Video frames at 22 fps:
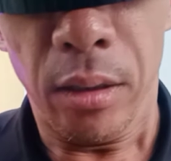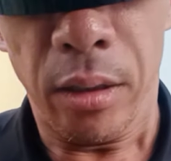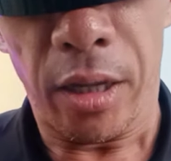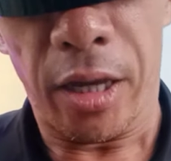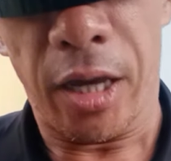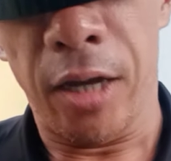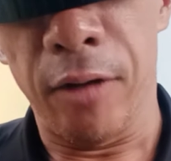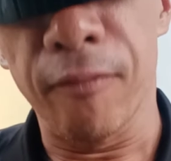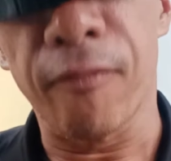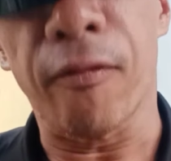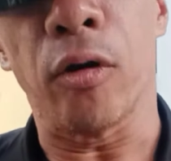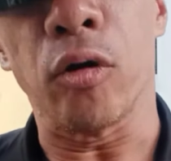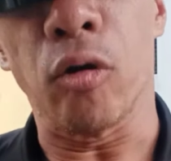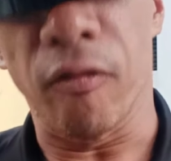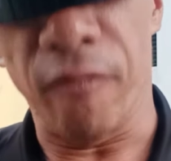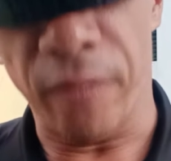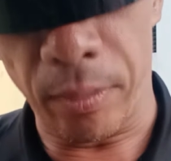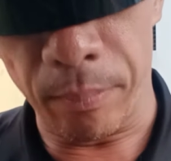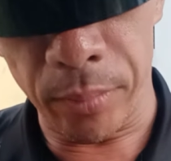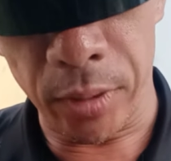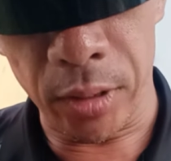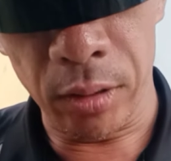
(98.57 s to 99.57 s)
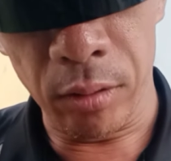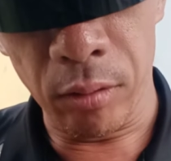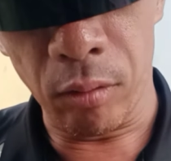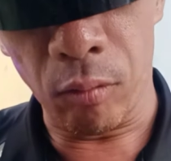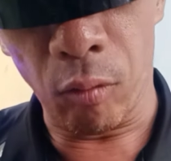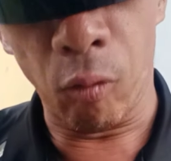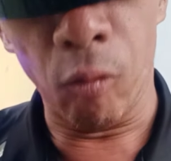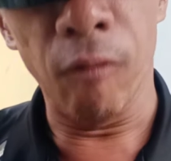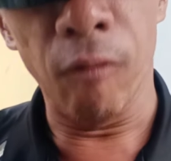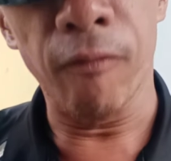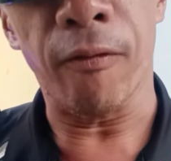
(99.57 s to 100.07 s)
N for November,
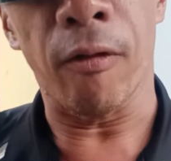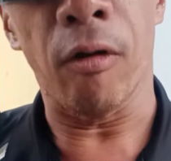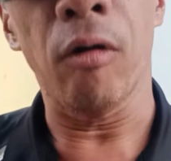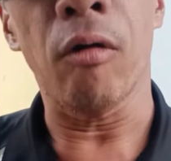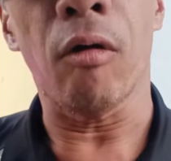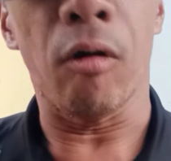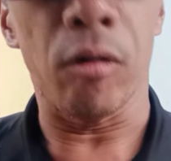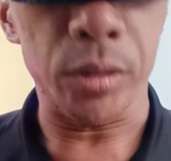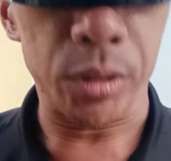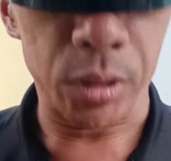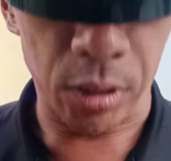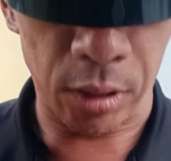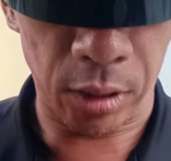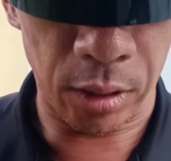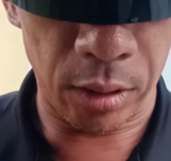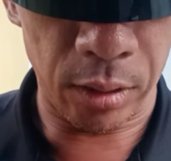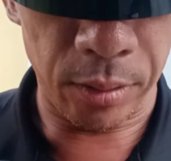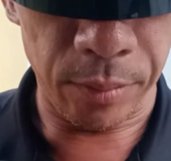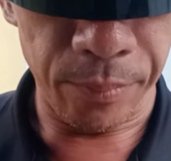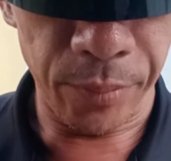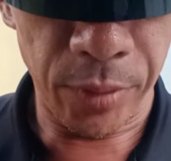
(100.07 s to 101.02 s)
O for Oscar,